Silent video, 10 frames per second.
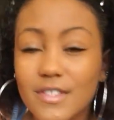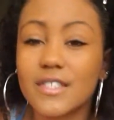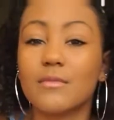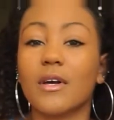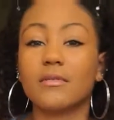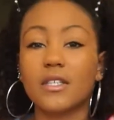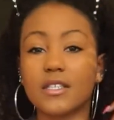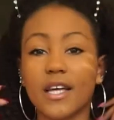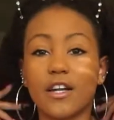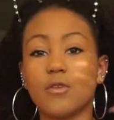sometimes the
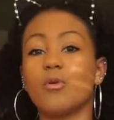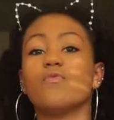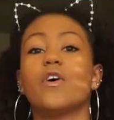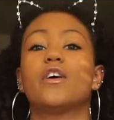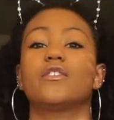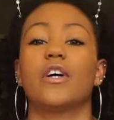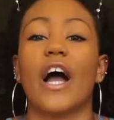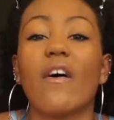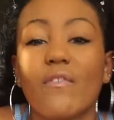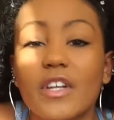designer prefers their
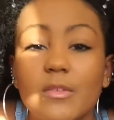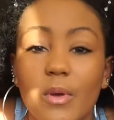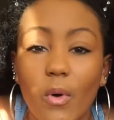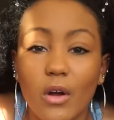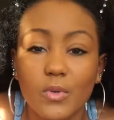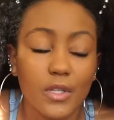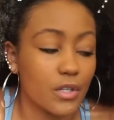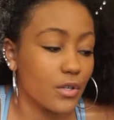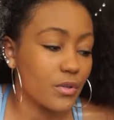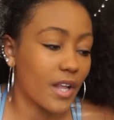outfit to be walked with
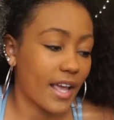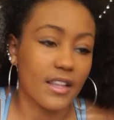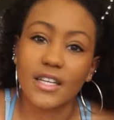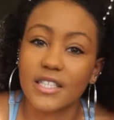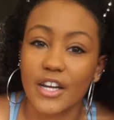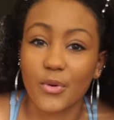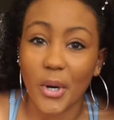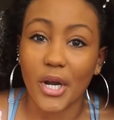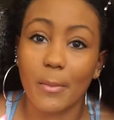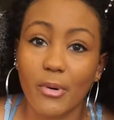a nude. Like, let's say you're
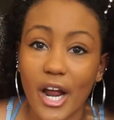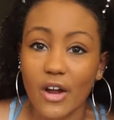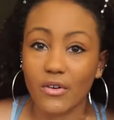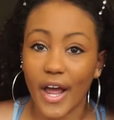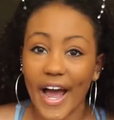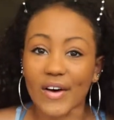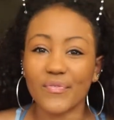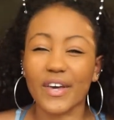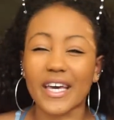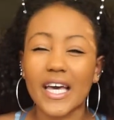wearing a brown
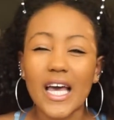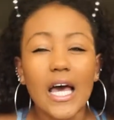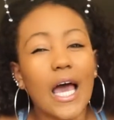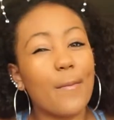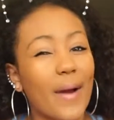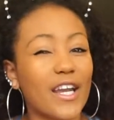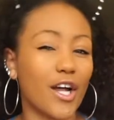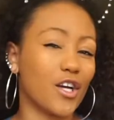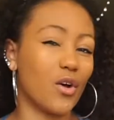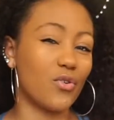outfit, it might
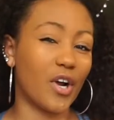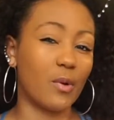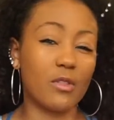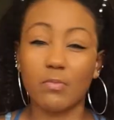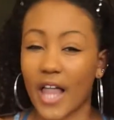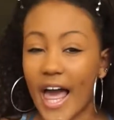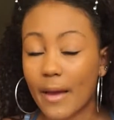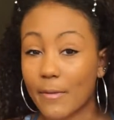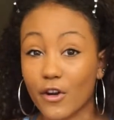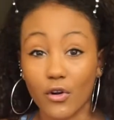not go great with
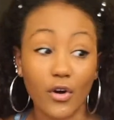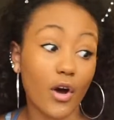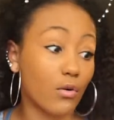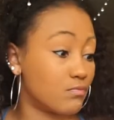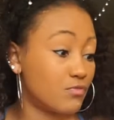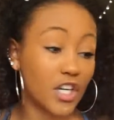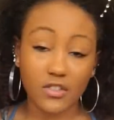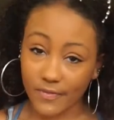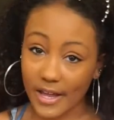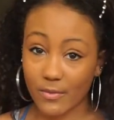black, but it'll go
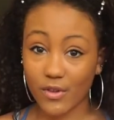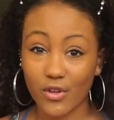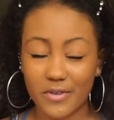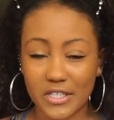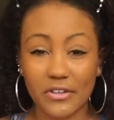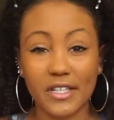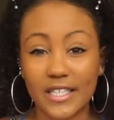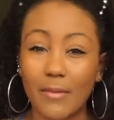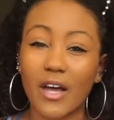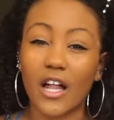just fine with nude because they're in the
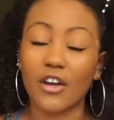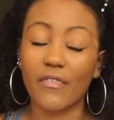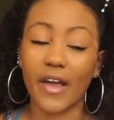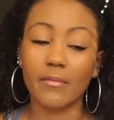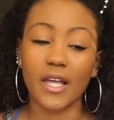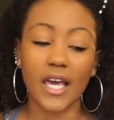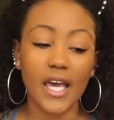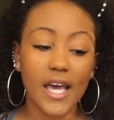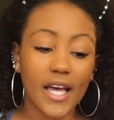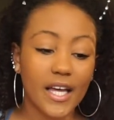same color
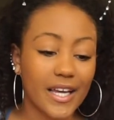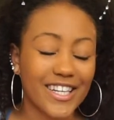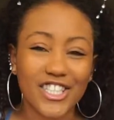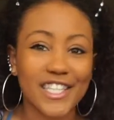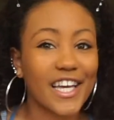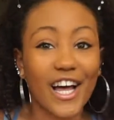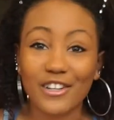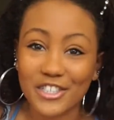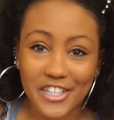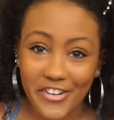family. It's just a
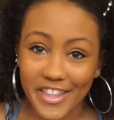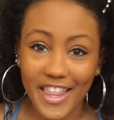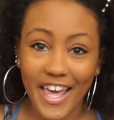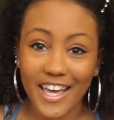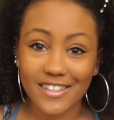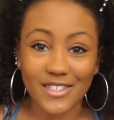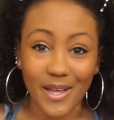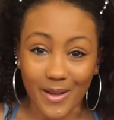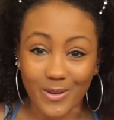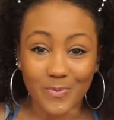color theory thing.
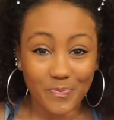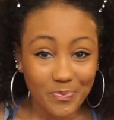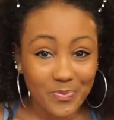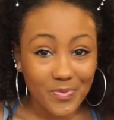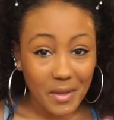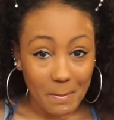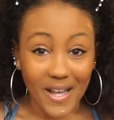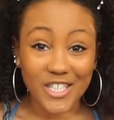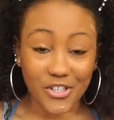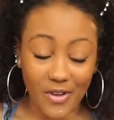So
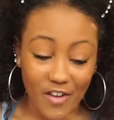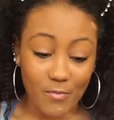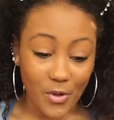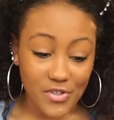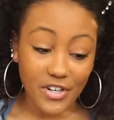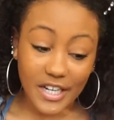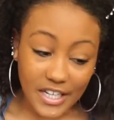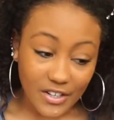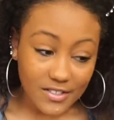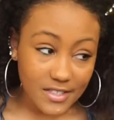make sure you have both of your
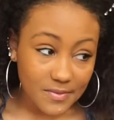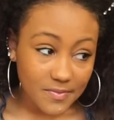heels.